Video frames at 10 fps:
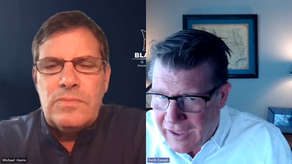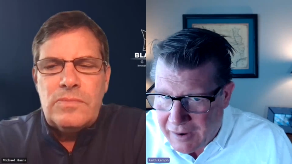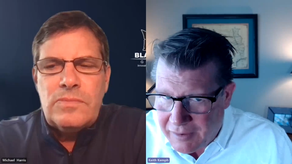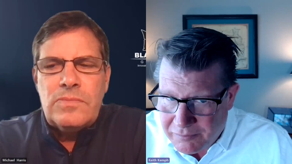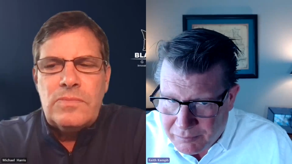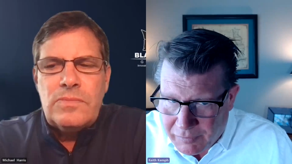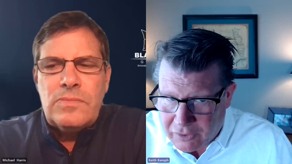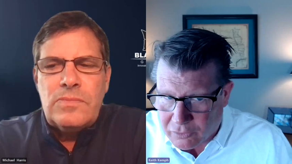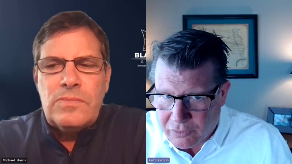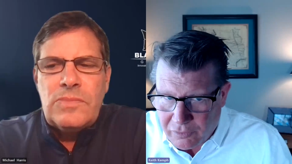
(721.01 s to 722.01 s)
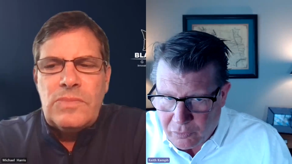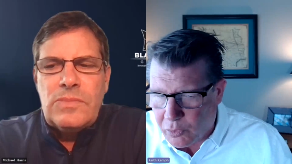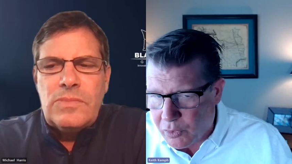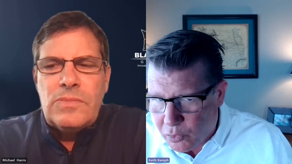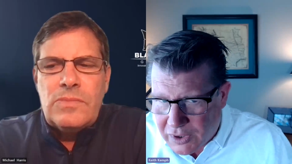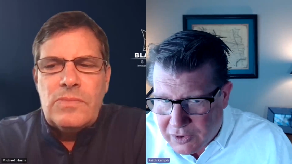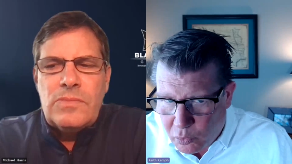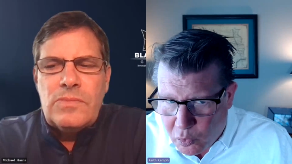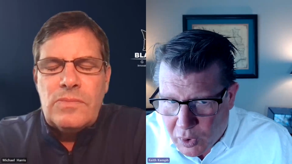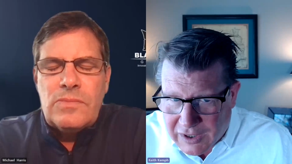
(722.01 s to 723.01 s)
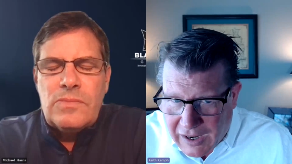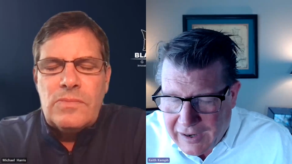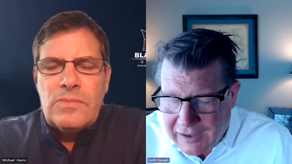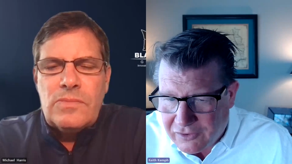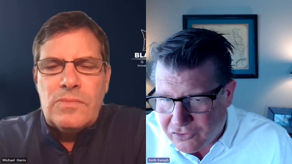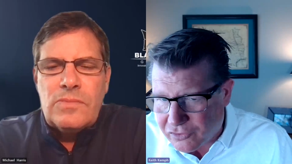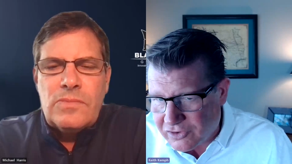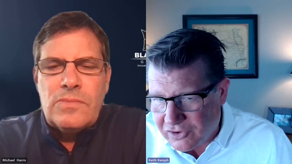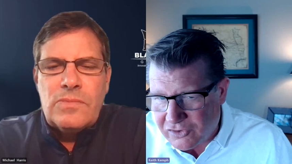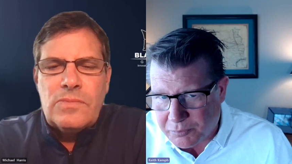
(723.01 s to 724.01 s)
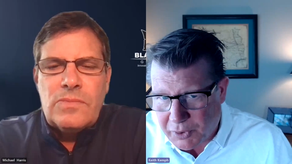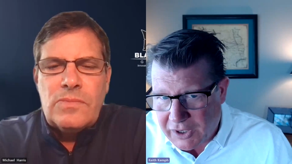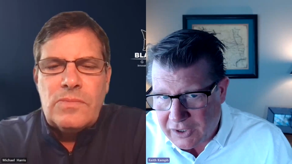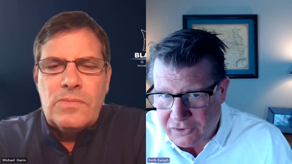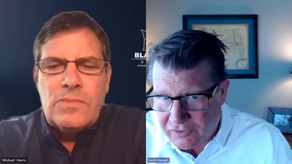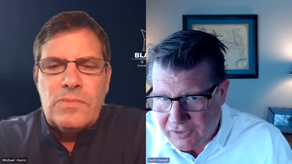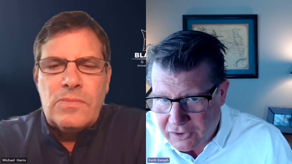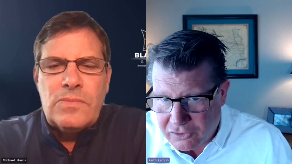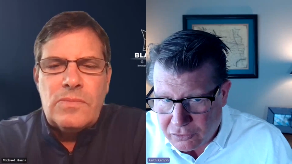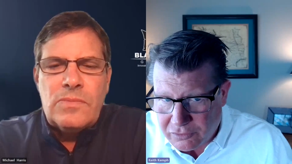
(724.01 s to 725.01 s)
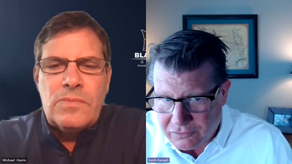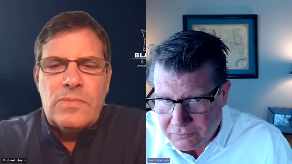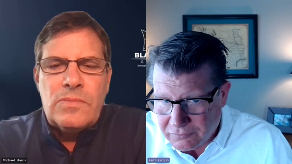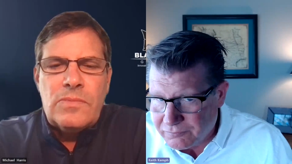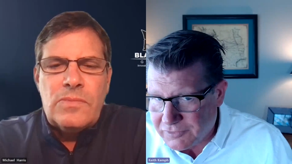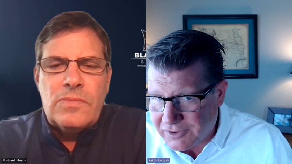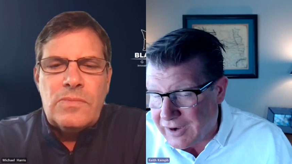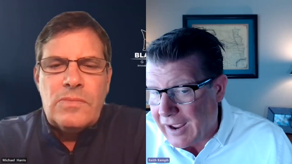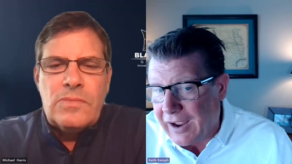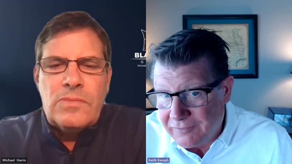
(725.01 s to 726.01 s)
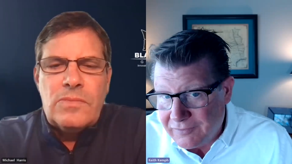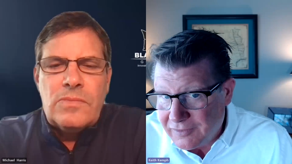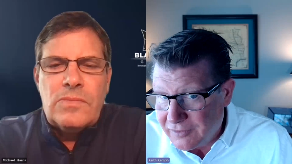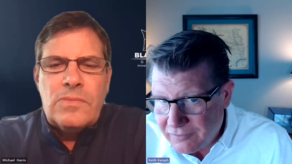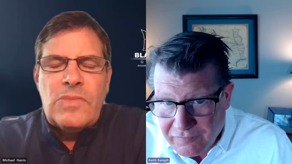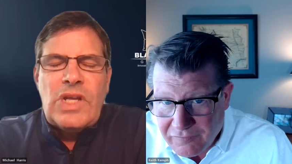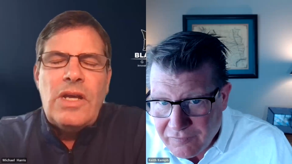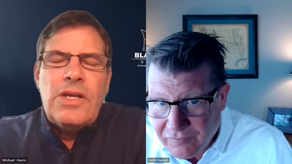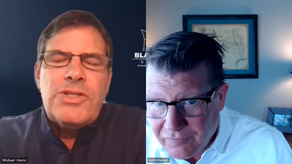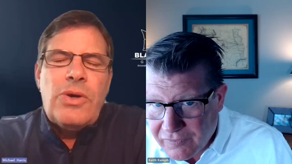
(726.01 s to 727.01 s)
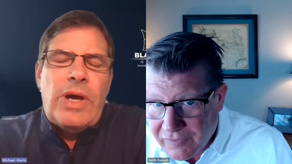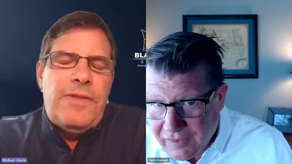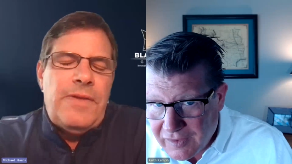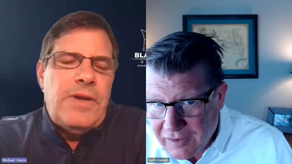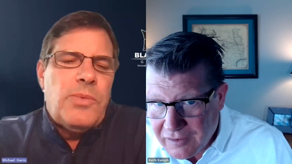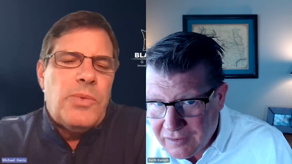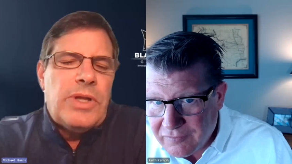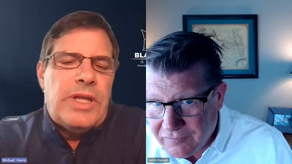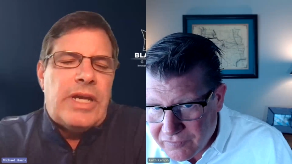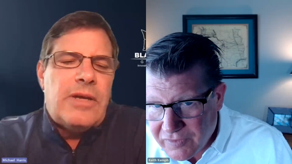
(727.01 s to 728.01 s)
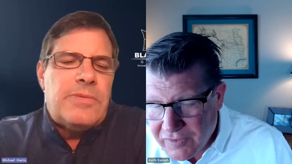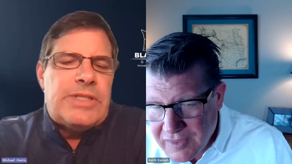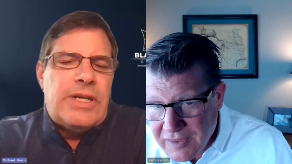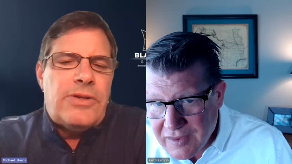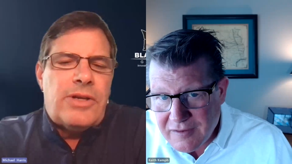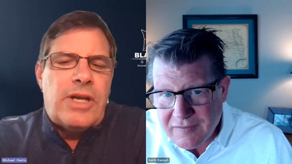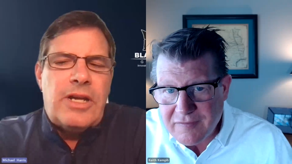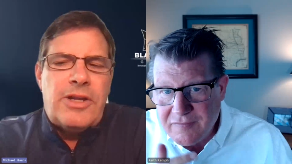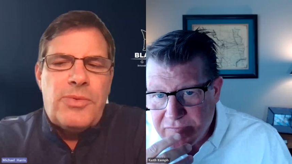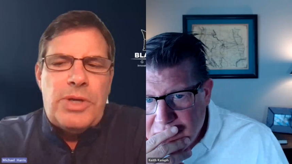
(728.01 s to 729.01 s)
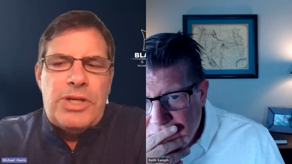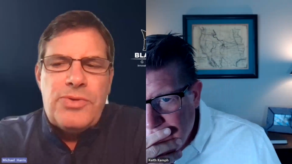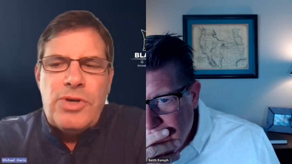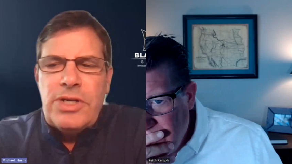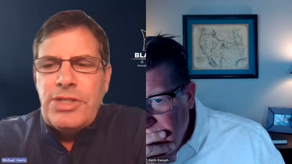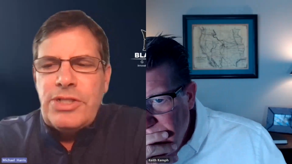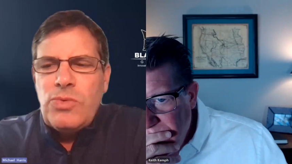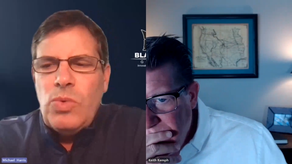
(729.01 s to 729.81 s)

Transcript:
Speaker 1: that Michael? What, what what kind of strategic planning do they do today?
Speaker 2: So I think really it comes down to kind of three tranches.